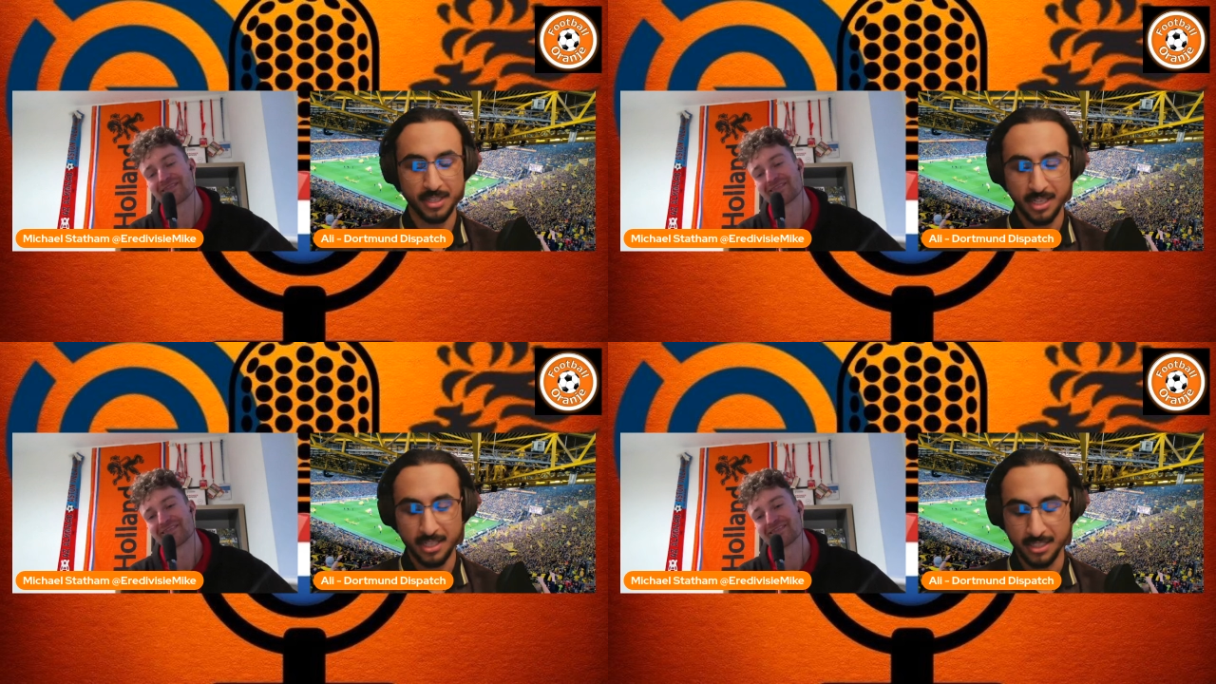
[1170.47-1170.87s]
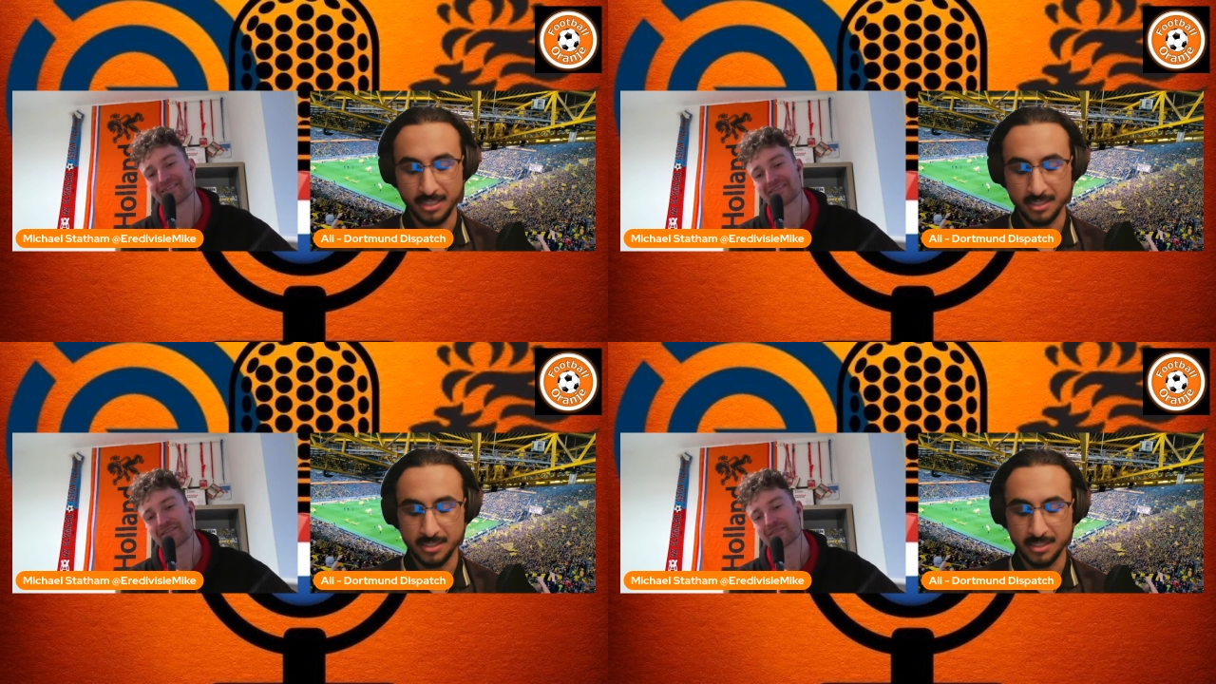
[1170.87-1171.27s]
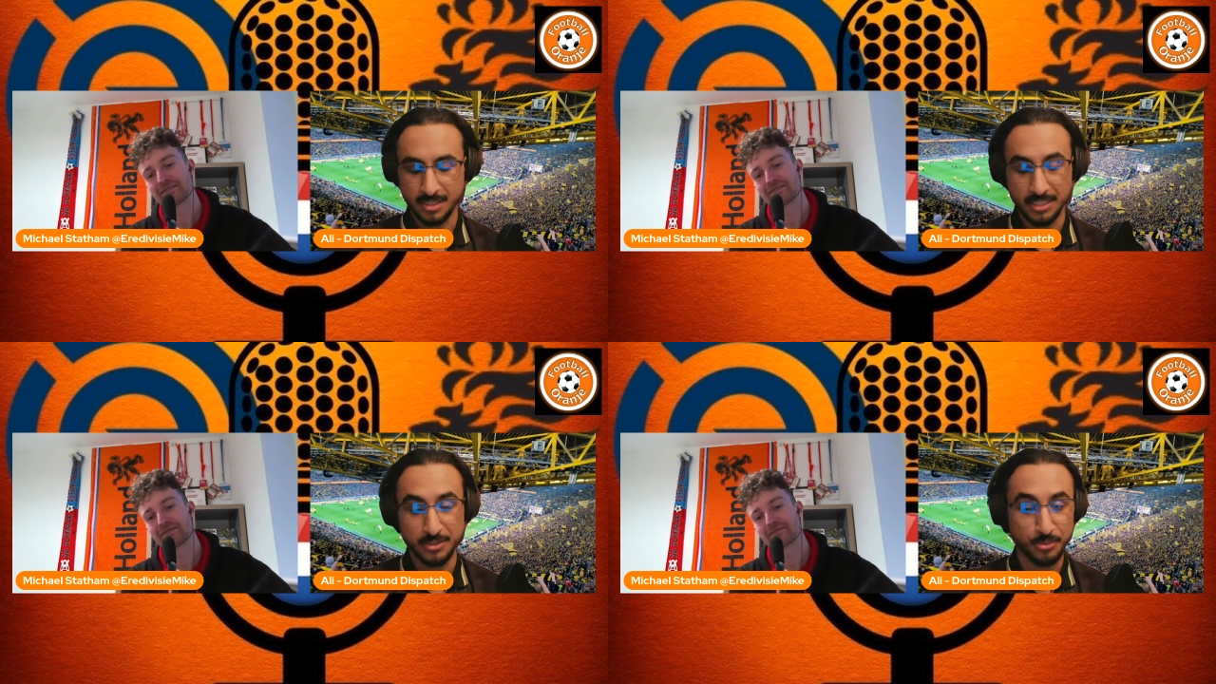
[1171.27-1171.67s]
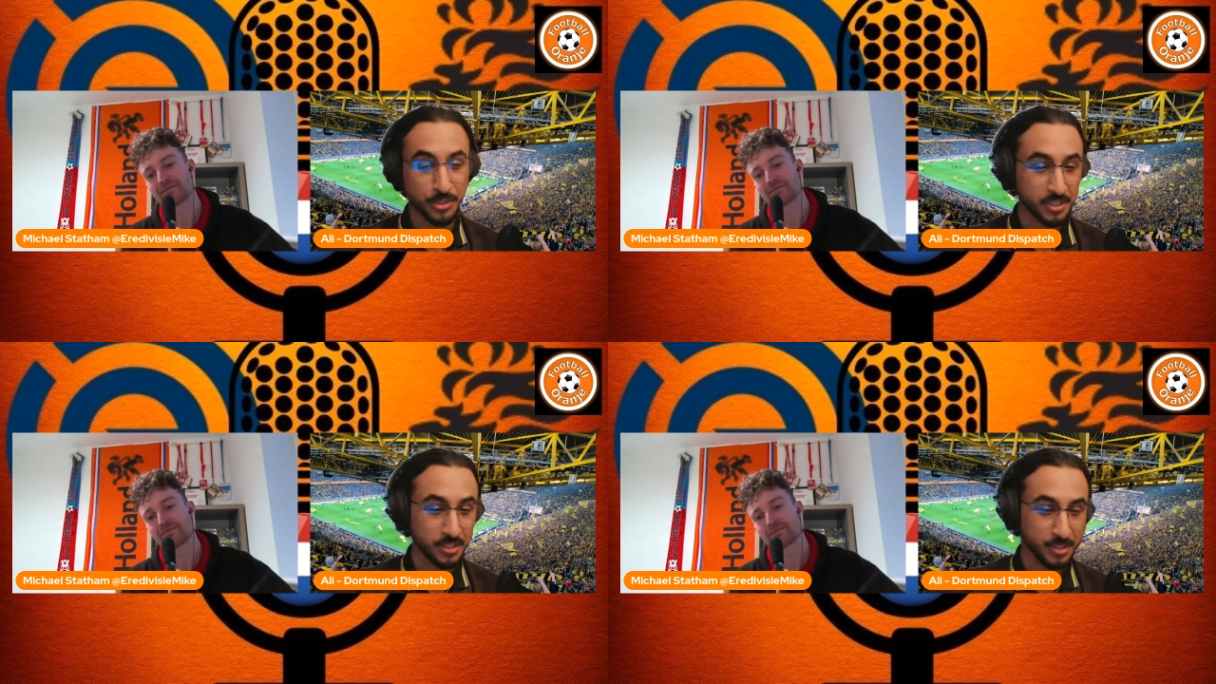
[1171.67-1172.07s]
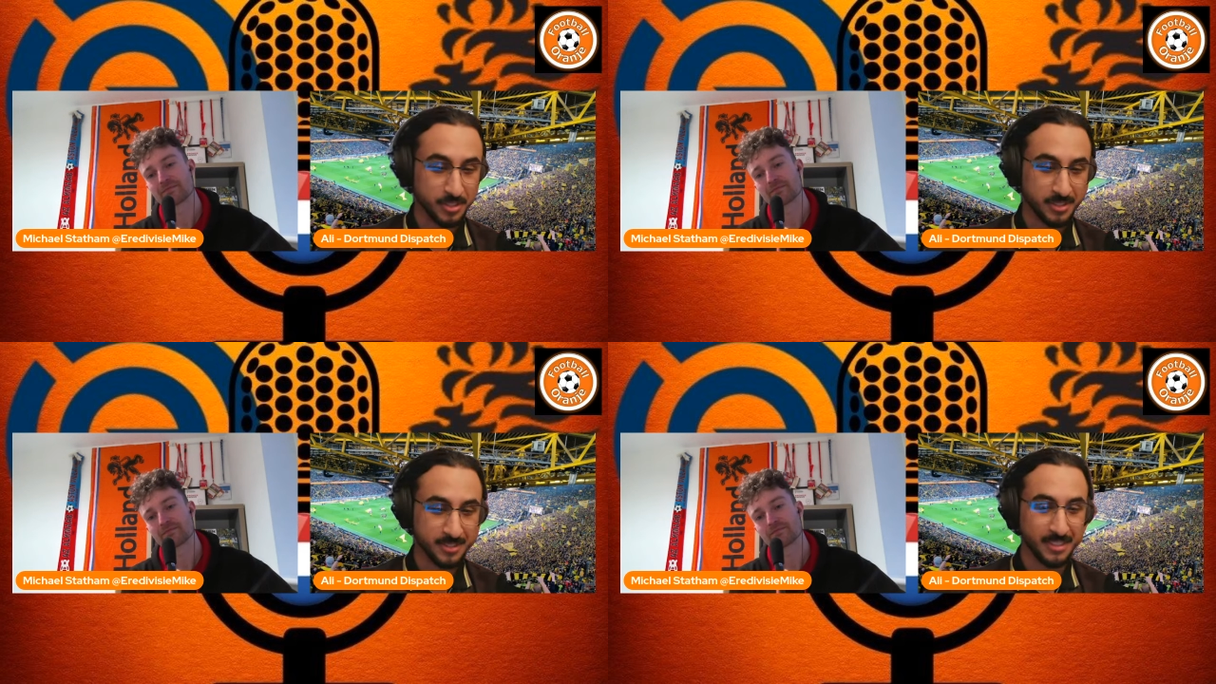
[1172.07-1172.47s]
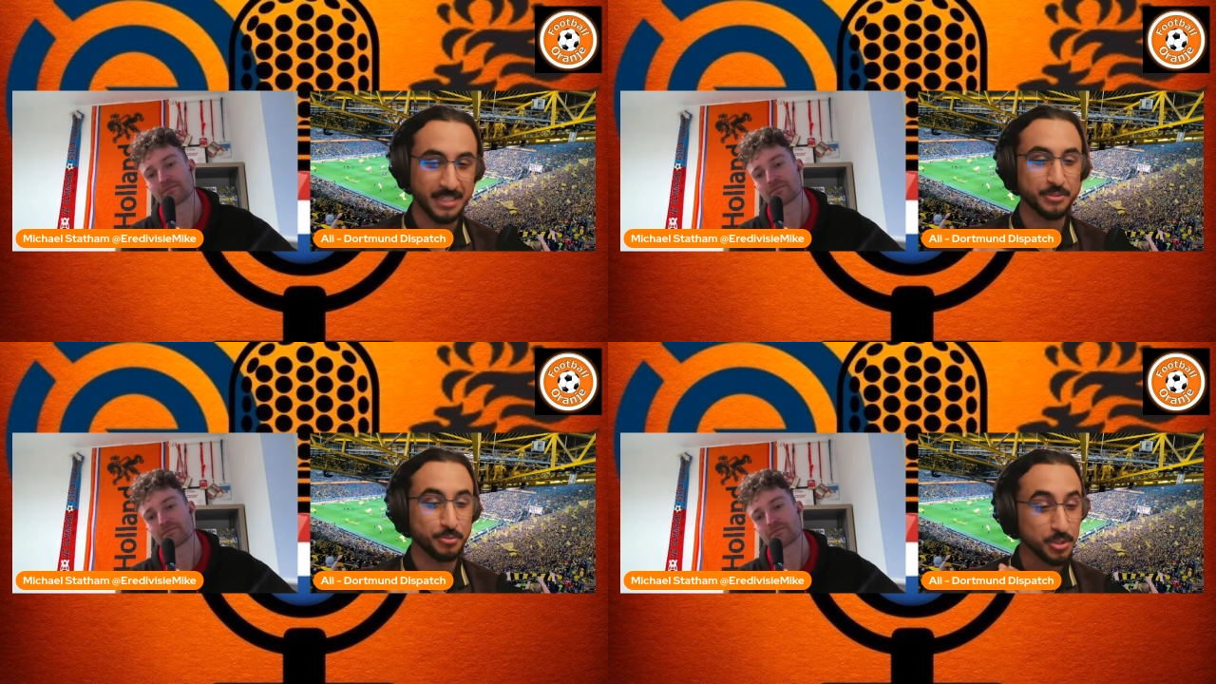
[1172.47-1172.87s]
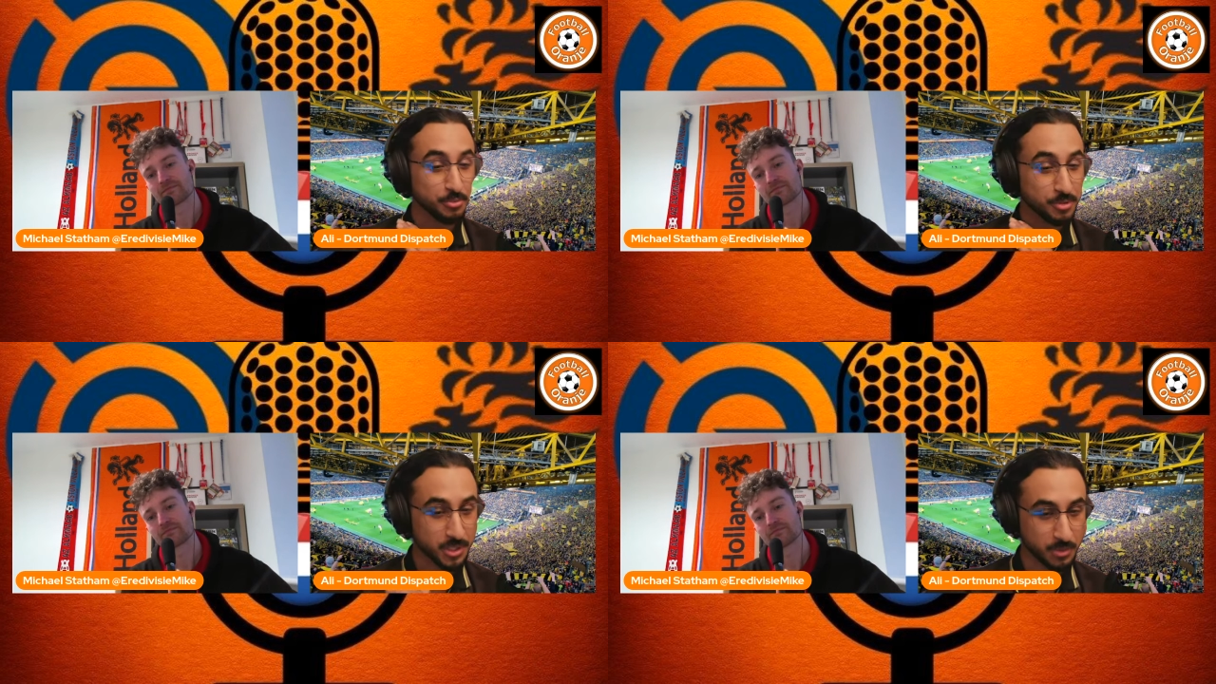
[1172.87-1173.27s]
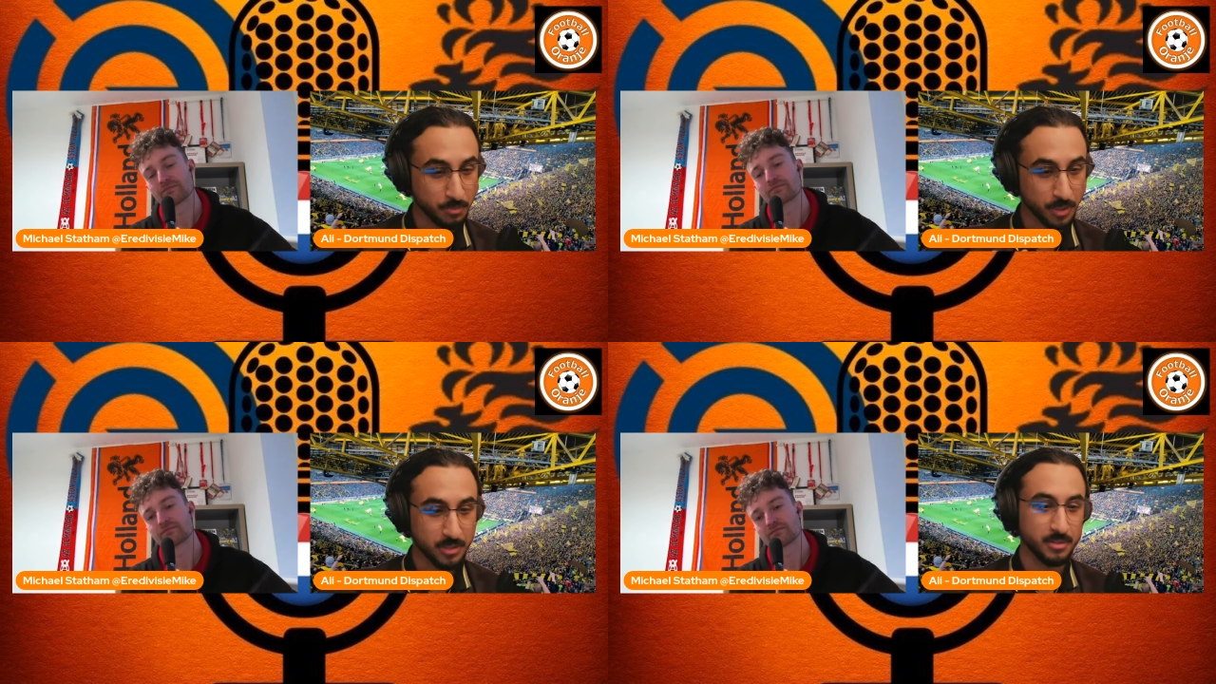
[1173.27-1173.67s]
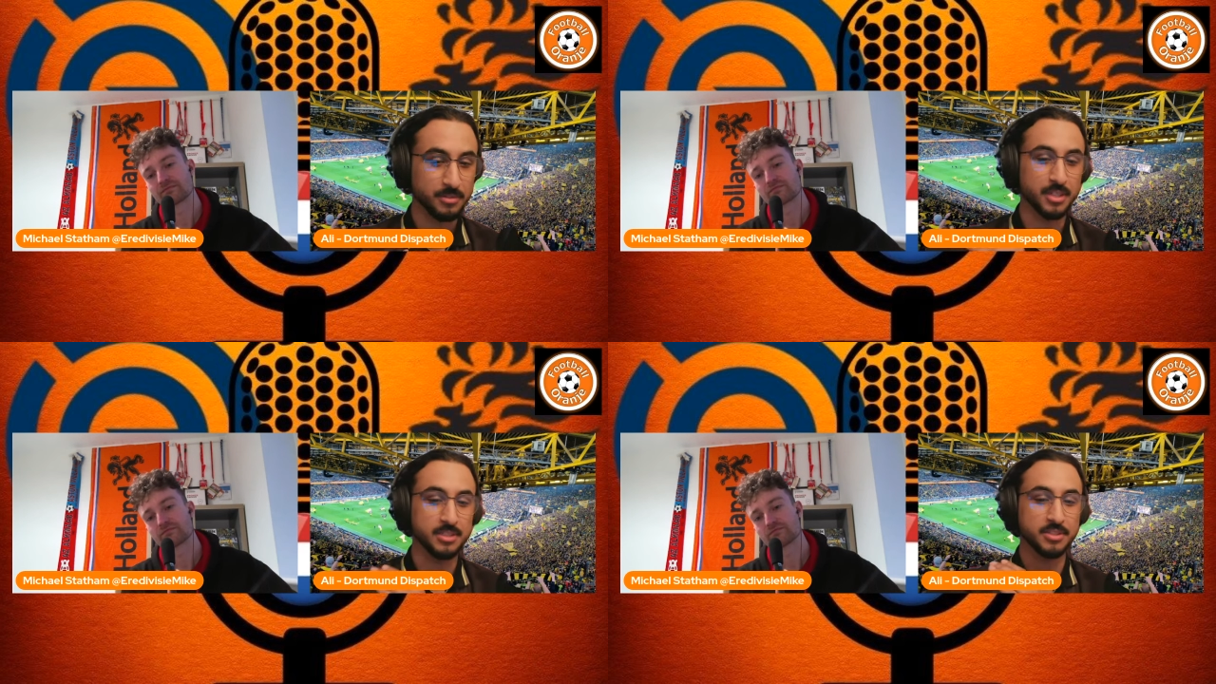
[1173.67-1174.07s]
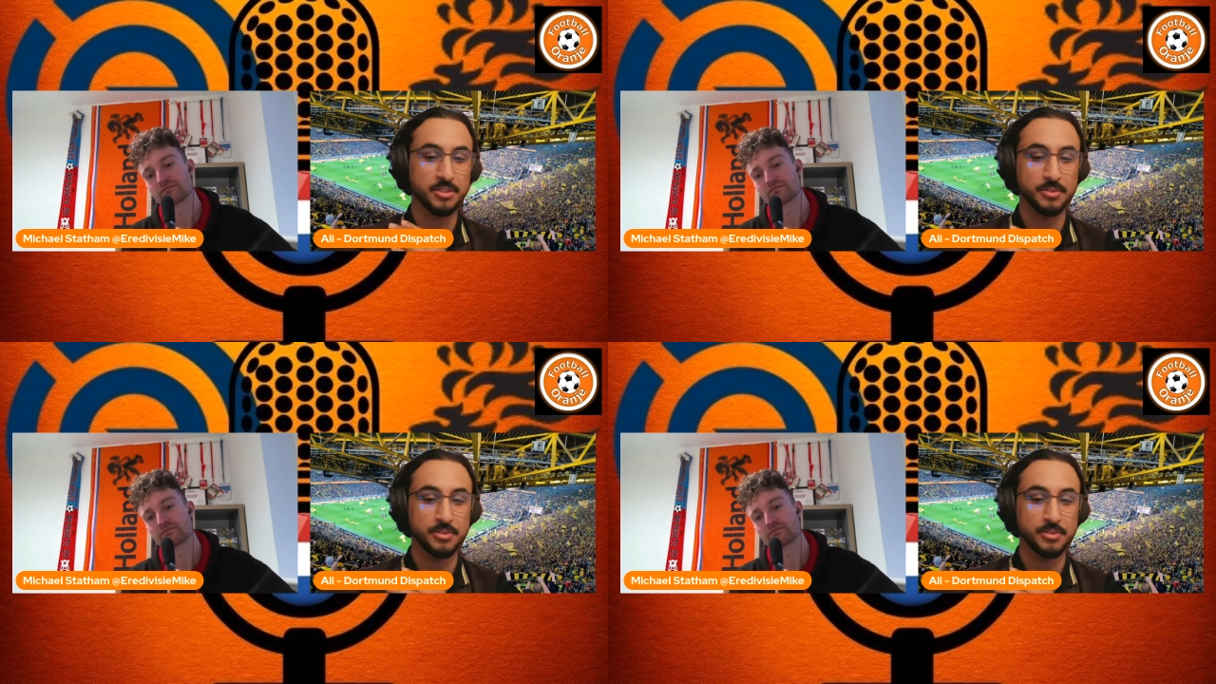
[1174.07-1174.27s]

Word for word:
Speaker 1: he's really good and he's really, really smart, right? So